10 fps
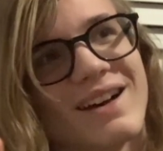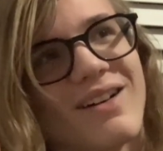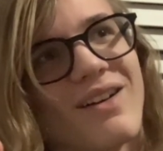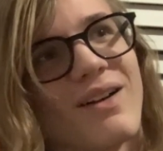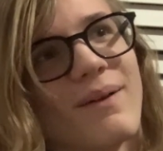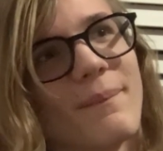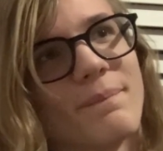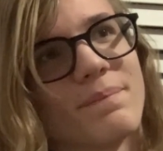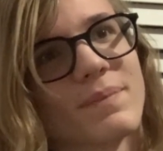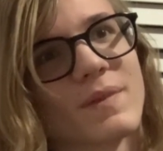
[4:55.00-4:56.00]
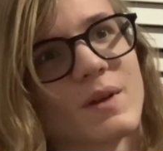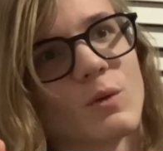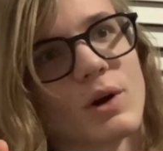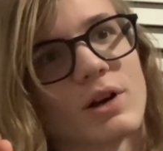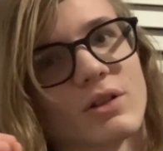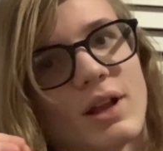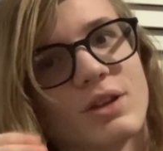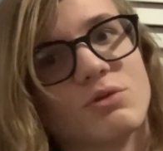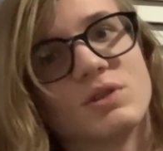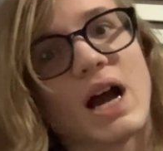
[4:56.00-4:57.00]
Where like
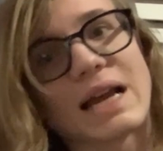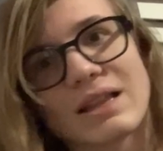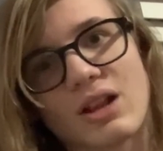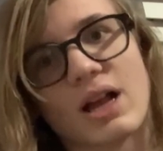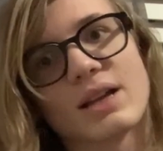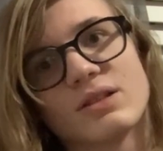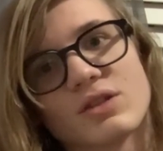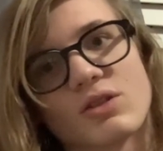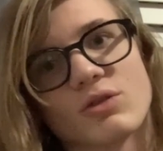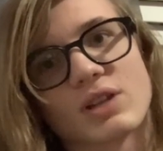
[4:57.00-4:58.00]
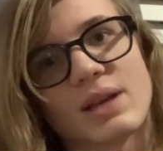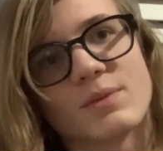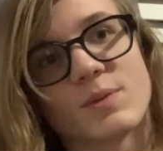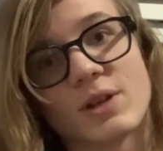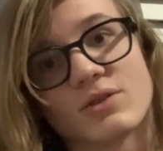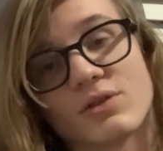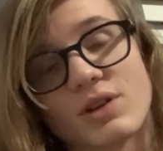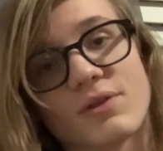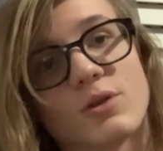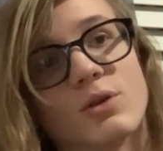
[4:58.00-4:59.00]
you die a lot in Souls games because they're
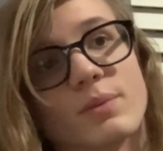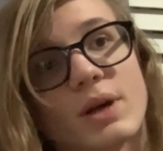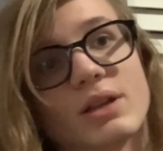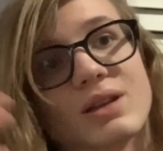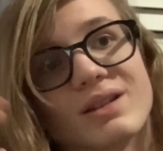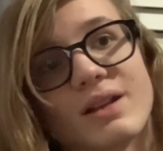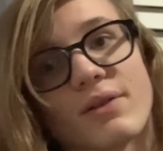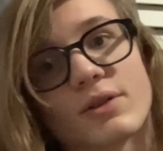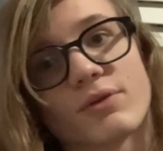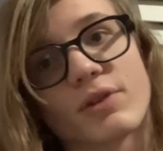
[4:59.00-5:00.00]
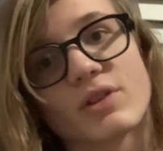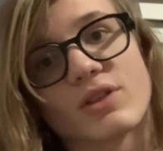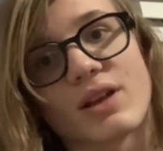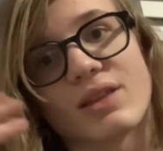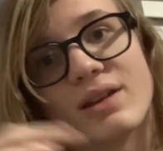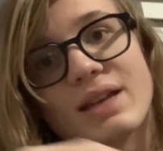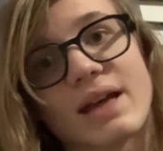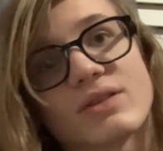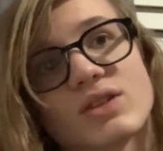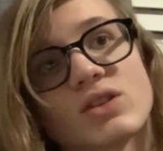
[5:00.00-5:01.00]
difficult, but it never feels like the
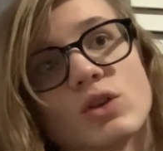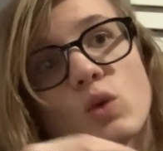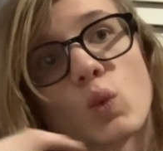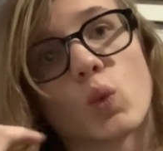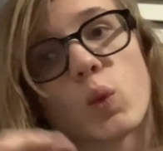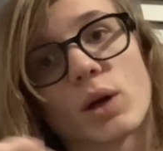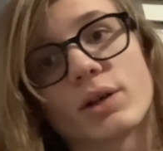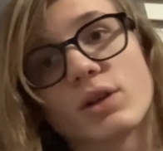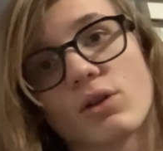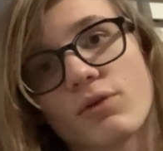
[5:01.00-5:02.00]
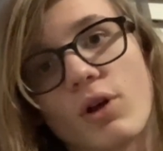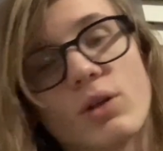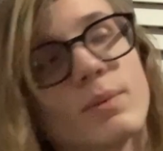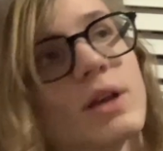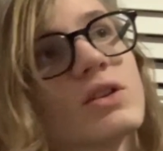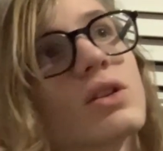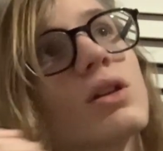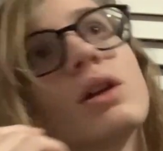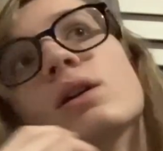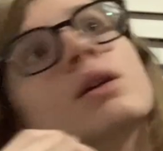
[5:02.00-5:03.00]
deaths weren't your fault, basically.